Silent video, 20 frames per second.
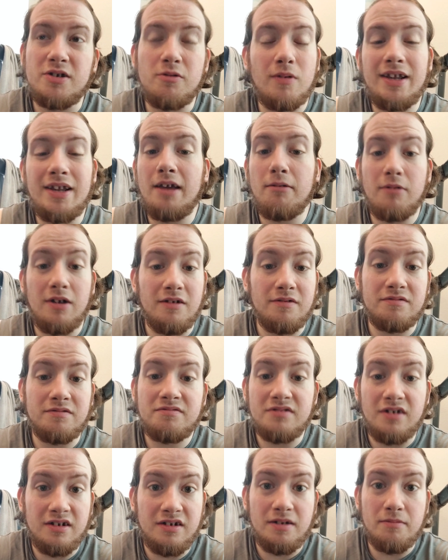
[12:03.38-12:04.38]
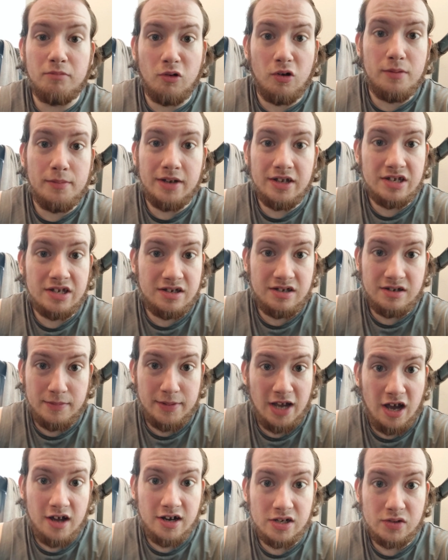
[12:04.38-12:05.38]
want to get rid of employment, to
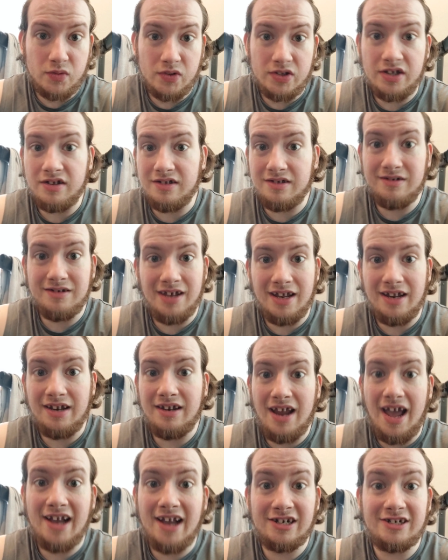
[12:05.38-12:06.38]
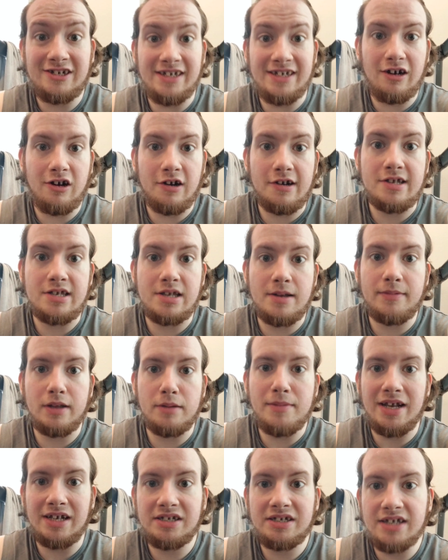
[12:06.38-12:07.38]
be honest with you, and actually get on to something that
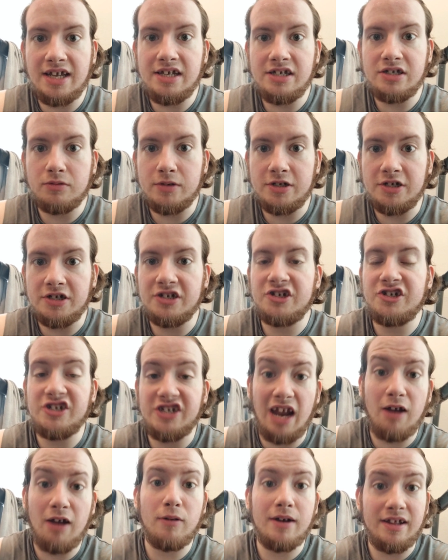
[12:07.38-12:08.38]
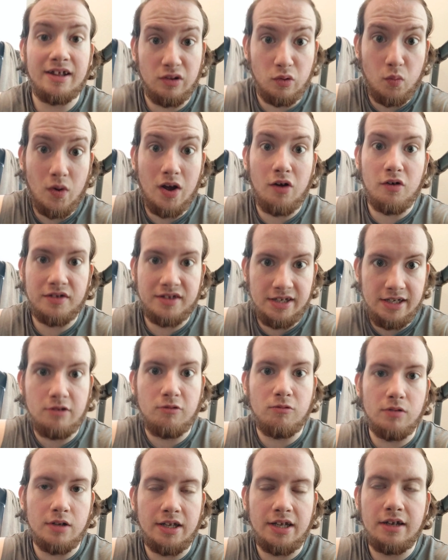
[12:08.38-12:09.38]
makes sense, which is sharing the wealth
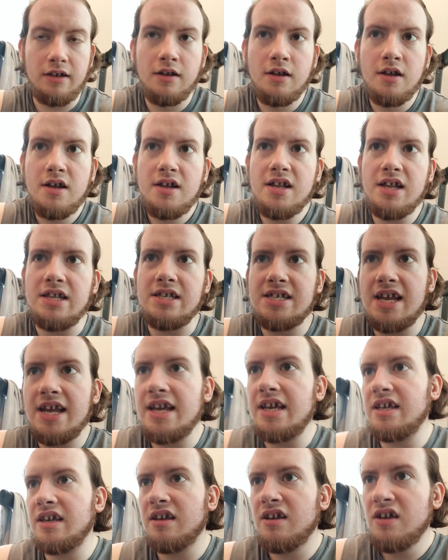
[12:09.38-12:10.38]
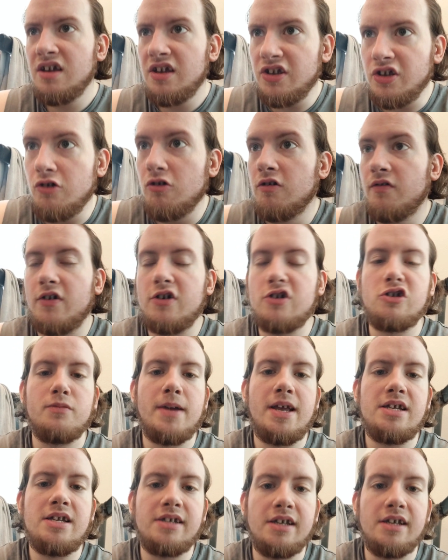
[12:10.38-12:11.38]
equally and saying universal
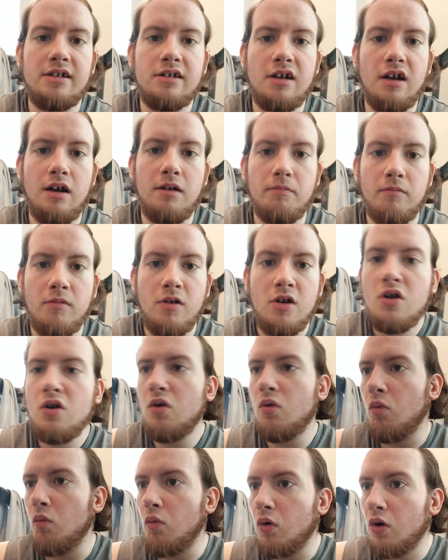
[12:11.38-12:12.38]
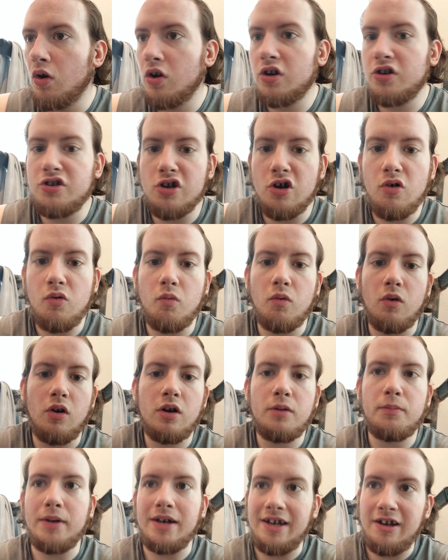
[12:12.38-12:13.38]
basic income, work, don't
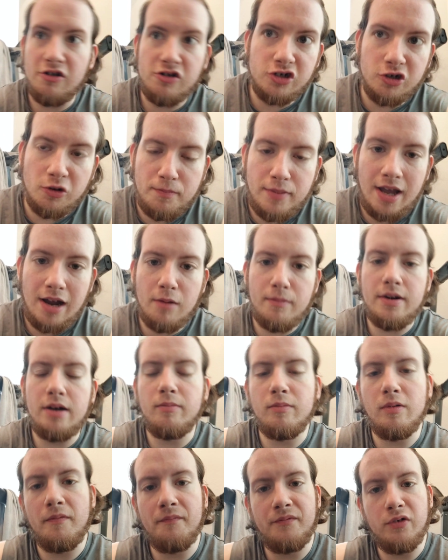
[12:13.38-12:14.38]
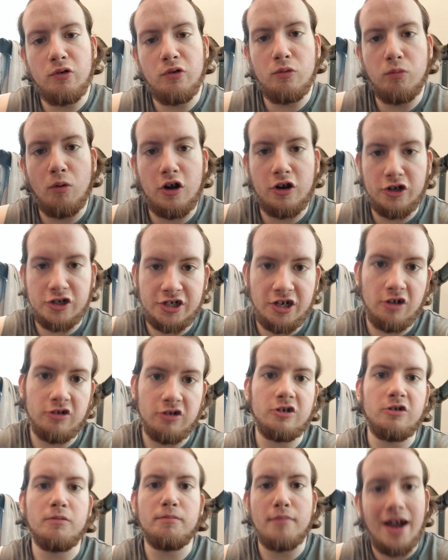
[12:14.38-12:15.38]
work, but here's your bare minimum, food, water,
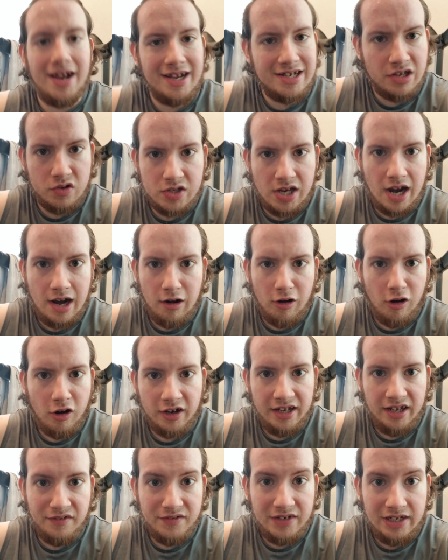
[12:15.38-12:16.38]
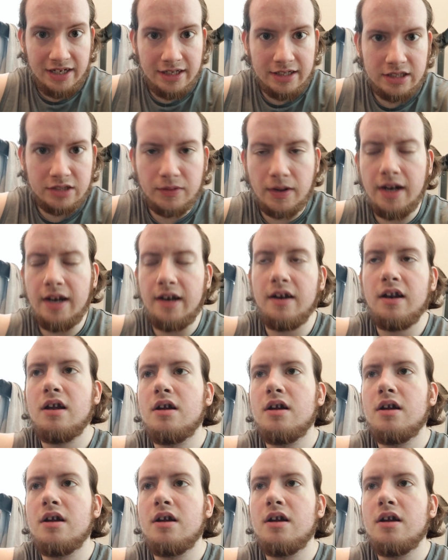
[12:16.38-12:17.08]
shelter, Maslow's hierarchy of needs, right?